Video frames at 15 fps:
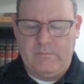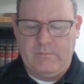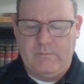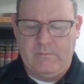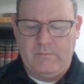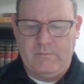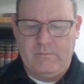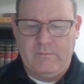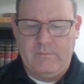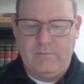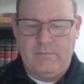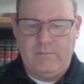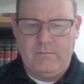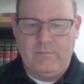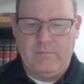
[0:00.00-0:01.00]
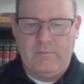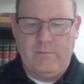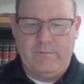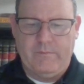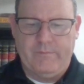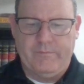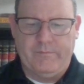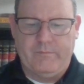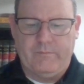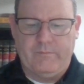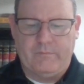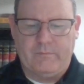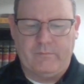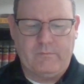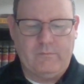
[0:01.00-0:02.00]

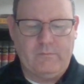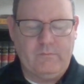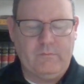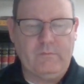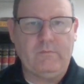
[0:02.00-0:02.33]
Nothing is said.